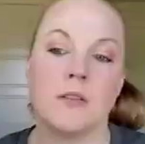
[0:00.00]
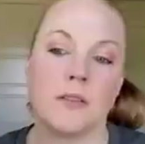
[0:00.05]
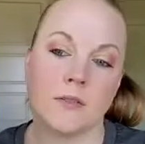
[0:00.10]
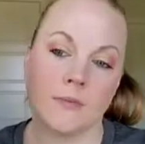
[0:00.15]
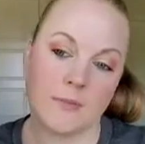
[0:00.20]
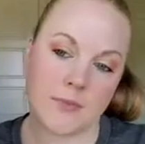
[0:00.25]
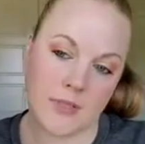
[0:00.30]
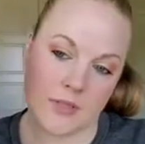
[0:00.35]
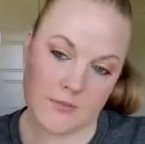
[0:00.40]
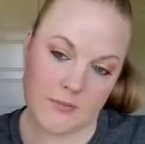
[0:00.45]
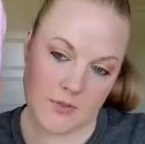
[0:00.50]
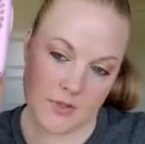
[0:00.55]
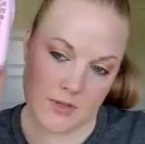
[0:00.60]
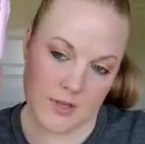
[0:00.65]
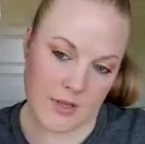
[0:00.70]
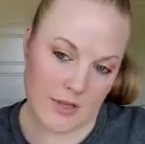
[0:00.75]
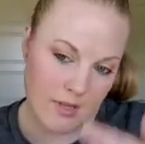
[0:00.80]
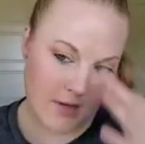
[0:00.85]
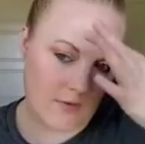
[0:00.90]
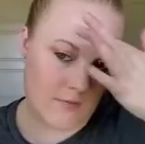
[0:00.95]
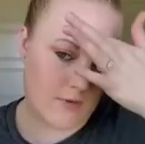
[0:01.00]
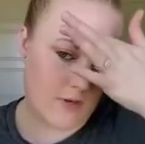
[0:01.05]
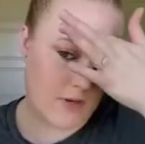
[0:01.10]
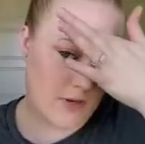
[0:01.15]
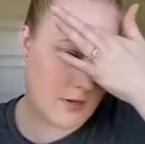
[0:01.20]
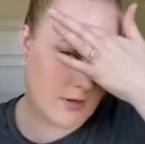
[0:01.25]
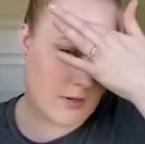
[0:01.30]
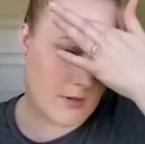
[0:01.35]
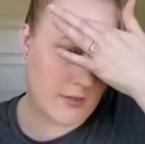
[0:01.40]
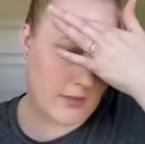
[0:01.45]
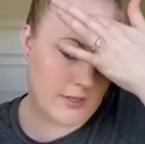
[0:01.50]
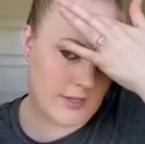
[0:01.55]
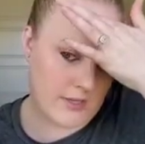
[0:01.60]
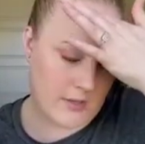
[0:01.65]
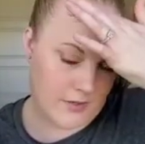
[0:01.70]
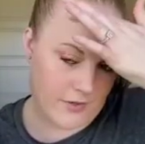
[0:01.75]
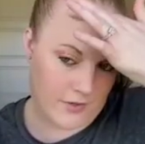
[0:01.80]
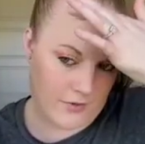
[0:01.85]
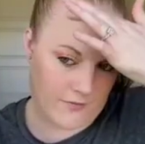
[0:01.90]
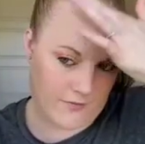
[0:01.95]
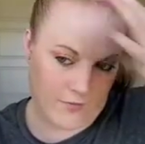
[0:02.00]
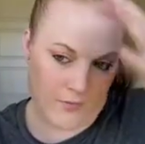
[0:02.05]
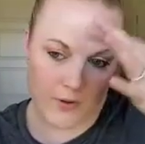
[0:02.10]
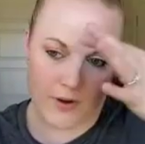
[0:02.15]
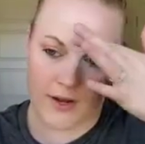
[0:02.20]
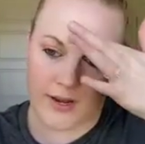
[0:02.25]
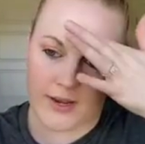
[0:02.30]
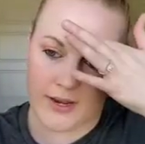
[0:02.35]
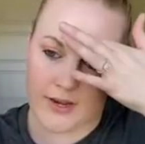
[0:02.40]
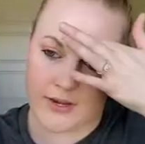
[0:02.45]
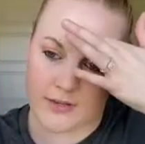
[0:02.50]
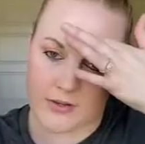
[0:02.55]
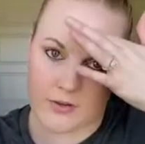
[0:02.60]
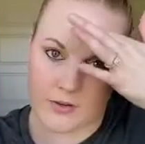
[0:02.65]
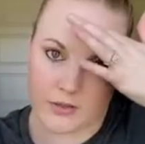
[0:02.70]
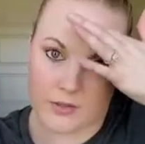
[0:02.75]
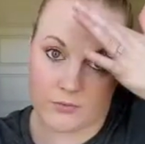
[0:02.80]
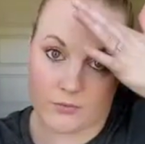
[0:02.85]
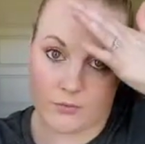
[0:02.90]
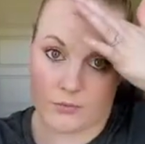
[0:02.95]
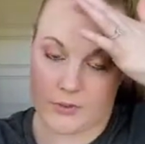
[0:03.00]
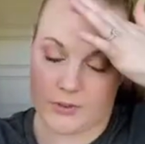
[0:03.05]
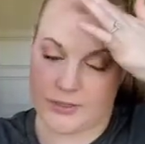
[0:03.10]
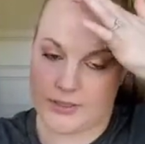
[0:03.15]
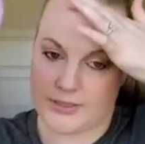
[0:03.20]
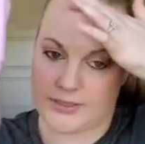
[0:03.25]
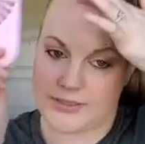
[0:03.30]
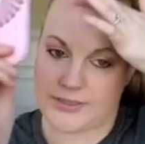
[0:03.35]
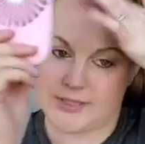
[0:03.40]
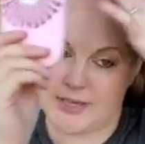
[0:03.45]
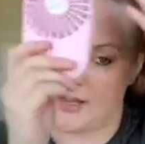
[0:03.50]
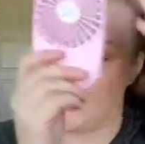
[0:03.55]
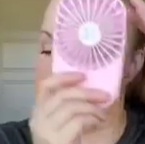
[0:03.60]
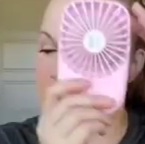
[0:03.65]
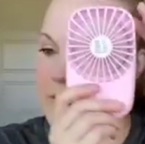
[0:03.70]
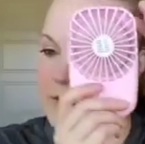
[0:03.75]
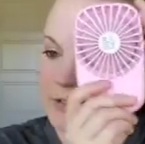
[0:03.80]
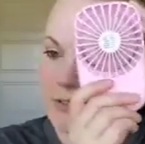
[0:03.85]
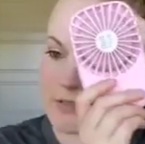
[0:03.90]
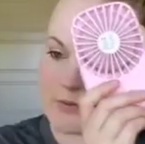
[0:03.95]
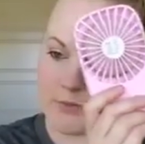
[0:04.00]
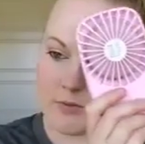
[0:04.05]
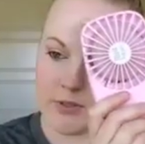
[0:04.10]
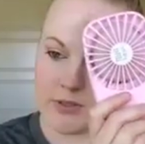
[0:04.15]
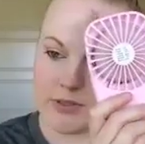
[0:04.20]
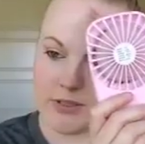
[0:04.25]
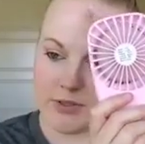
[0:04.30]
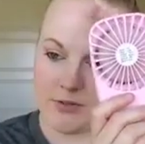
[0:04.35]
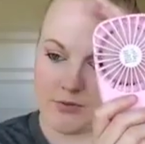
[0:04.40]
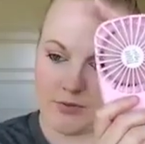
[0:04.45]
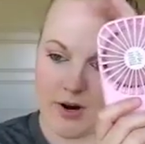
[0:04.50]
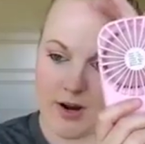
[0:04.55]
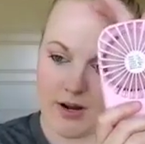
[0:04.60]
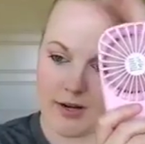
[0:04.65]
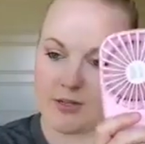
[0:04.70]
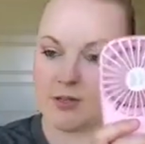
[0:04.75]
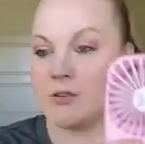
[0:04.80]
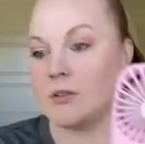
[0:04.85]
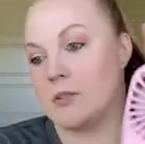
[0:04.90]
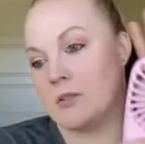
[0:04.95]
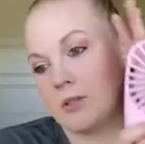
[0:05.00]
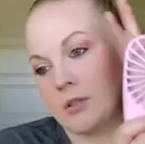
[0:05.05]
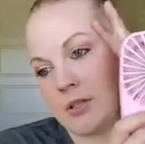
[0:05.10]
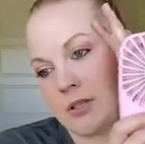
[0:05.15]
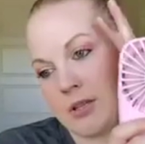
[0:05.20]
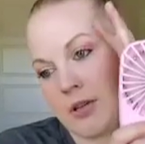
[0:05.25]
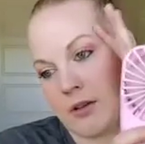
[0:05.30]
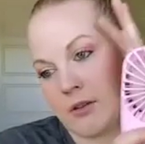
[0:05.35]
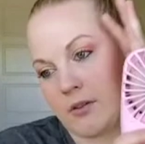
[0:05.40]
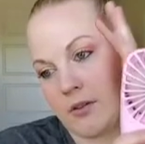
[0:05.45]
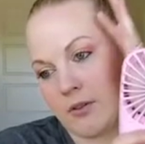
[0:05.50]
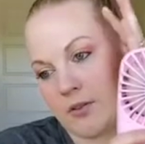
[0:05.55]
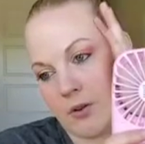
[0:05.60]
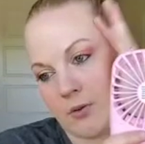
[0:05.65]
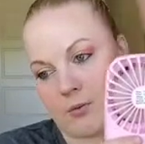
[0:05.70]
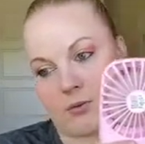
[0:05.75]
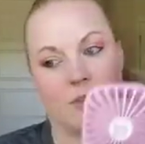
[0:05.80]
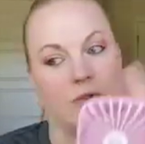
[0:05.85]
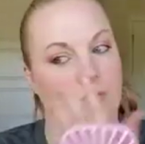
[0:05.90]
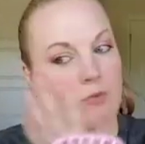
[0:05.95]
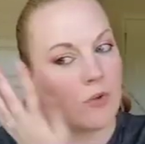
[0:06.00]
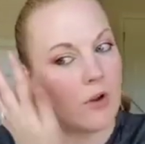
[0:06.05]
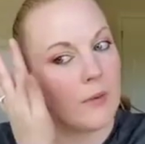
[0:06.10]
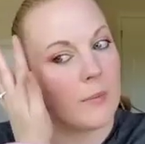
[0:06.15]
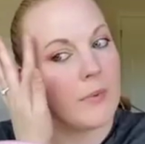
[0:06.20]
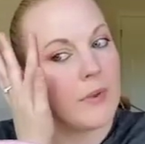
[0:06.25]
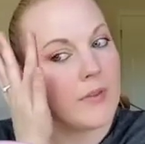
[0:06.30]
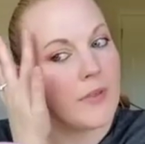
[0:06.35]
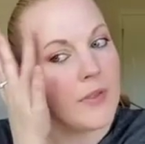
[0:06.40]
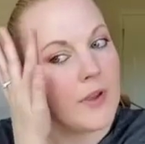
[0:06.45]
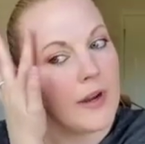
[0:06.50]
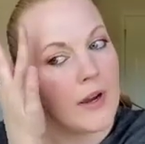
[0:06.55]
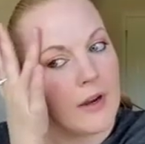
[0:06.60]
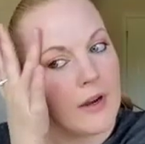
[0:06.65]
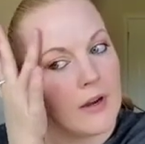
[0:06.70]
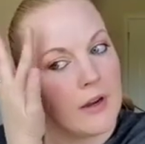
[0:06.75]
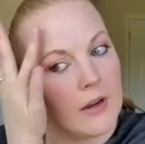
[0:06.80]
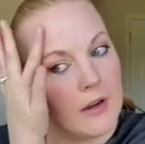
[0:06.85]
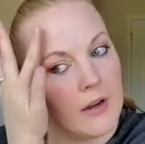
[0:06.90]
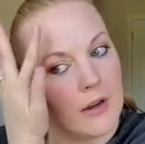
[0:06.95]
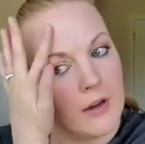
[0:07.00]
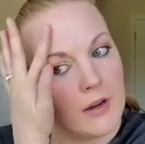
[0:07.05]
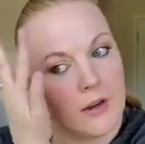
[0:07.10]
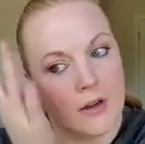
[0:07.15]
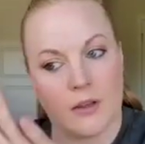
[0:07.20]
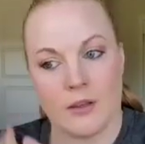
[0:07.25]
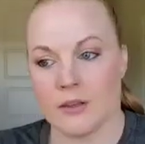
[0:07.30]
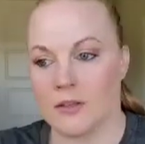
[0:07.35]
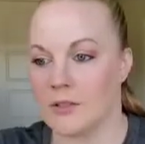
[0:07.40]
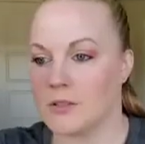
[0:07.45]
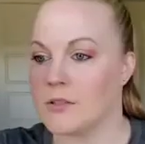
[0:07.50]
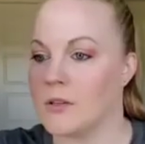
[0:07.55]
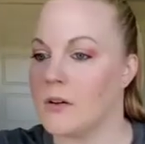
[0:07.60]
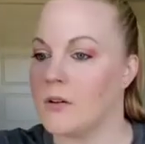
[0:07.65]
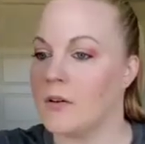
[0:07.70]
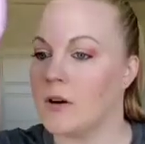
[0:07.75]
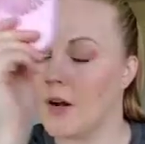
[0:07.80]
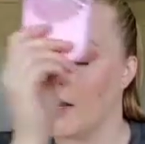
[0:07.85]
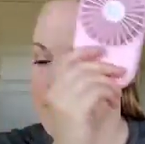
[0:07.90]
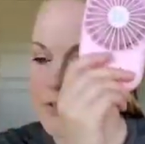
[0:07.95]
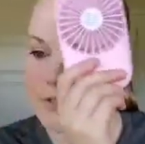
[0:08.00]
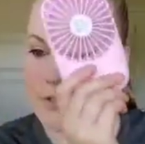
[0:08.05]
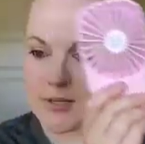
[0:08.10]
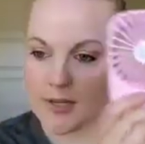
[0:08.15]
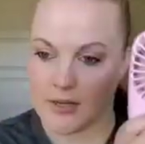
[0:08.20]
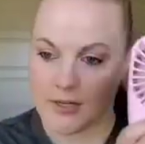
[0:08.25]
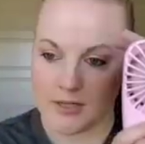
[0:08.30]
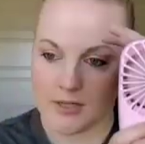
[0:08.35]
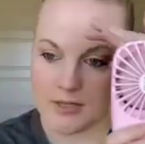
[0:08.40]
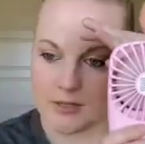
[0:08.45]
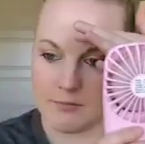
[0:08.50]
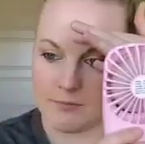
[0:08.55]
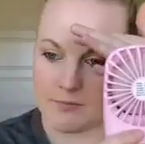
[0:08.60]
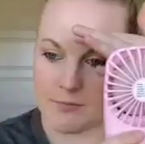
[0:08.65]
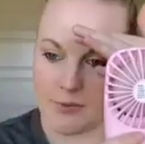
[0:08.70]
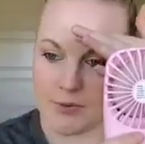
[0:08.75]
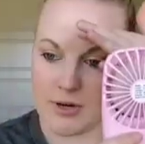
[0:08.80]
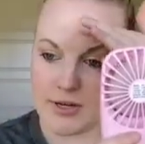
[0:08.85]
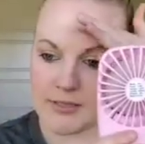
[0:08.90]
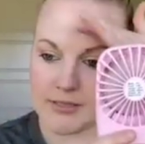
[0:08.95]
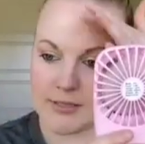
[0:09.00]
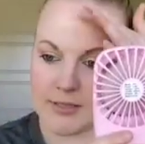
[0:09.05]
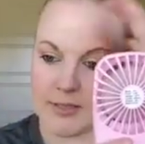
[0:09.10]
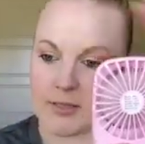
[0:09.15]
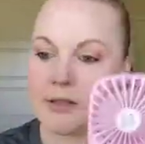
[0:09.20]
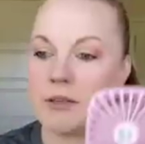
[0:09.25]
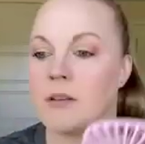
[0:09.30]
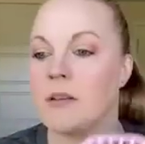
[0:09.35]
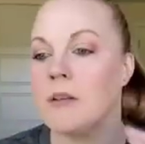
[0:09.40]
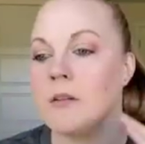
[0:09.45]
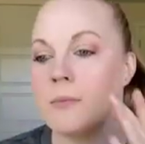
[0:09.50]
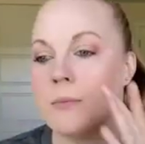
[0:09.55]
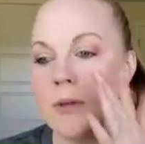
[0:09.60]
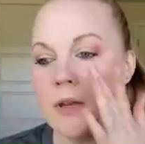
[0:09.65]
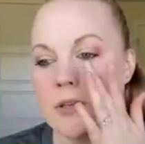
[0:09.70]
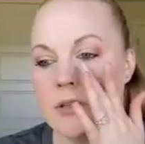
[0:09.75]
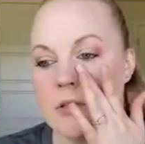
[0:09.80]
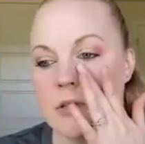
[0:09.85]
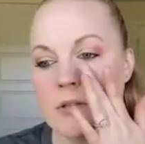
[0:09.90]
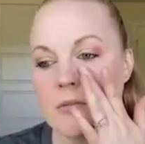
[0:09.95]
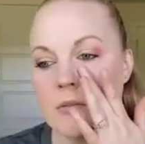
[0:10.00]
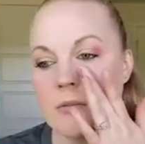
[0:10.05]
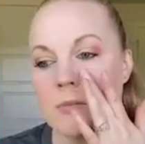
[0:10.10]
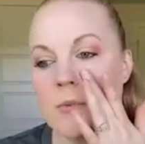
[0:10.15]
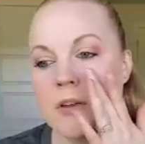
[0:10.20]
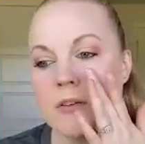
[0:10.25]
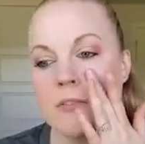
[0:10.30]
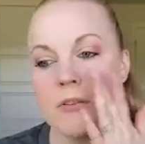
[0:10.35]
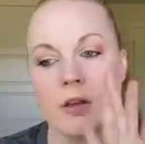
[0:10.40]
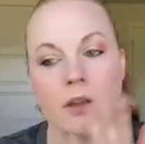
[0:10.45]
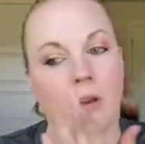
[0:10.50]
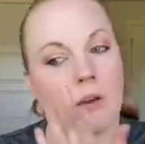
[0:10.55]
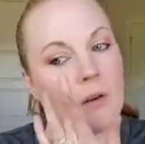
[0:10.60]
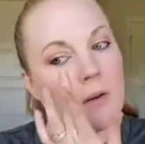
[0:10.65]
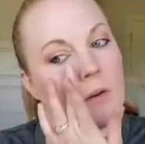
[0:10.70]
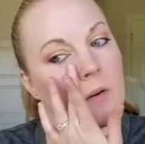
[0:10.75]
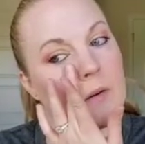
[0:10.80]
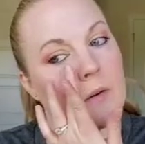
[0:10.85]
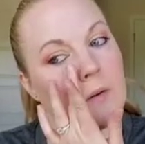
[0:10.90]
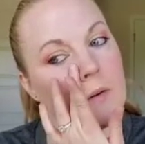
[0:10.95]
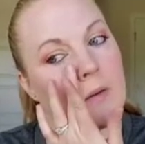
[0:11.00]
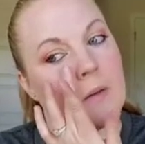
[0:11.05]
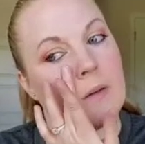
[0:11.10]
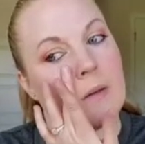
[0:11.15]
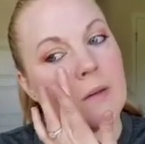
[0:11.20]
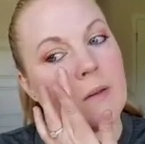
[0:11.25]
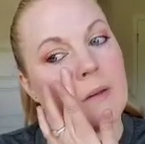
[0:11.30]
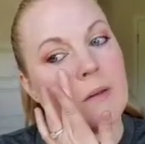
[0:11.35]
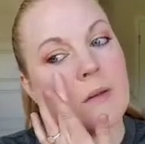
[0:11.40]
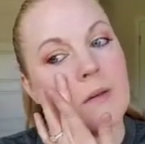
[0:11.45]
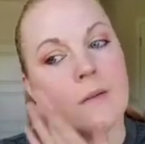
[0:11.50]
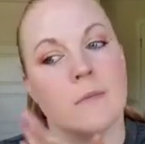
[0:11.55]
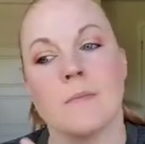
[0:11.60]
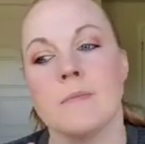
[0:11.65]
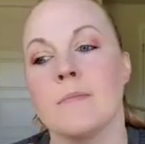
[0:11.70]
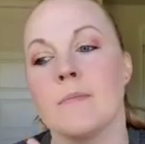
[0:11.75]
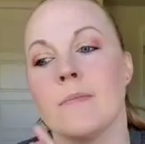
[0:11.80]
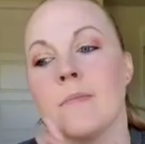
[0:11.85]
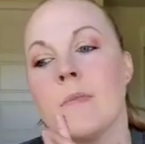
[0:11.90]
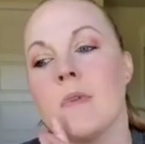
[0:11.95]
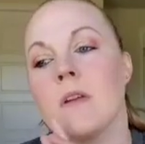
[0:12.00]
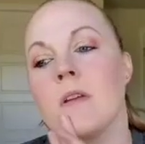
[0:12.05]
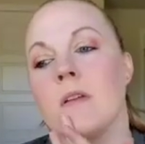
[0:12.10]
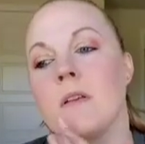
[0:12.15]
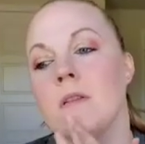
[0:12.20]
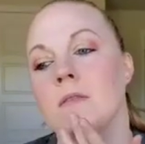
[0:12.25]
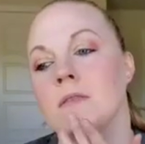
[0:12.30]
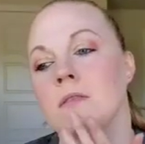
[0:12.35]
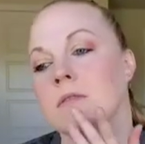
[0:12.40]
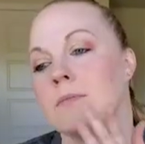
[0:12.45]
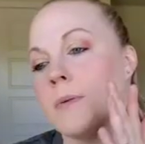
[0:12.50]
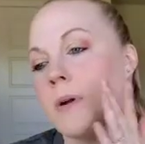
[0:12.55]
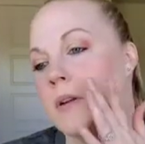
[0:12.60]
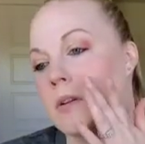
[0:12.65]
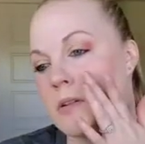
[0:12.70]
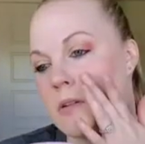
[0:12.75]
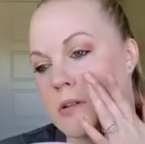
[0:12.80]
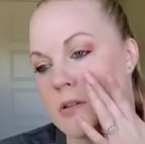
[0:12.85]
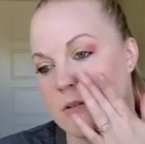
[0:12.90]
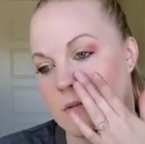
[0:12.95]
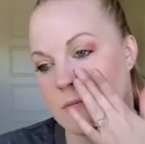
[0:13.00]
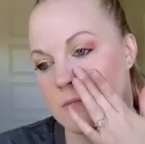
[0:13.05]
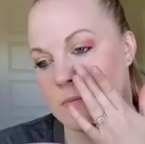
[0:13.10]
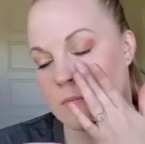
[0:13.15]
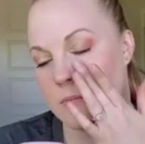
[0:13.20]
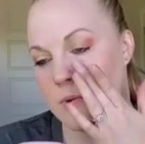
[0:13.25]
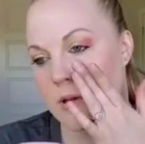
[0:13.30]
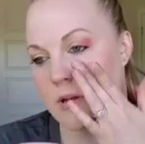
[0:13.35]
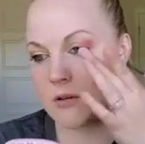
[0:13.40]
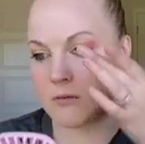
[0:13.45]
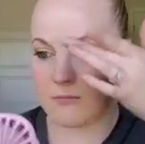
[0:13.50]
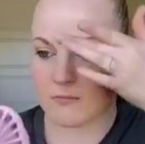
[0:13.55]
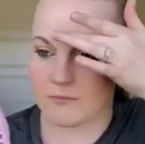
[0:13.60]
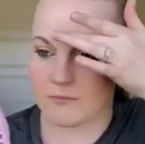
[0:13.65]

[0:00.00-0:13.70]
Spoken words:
sometimes you can get one on, like on your forehead, and you can really see it. Just once it dries, you can just tell that there was a droplet there. So I just kind of press it in a little bit just with my finger. You can use a sponge, but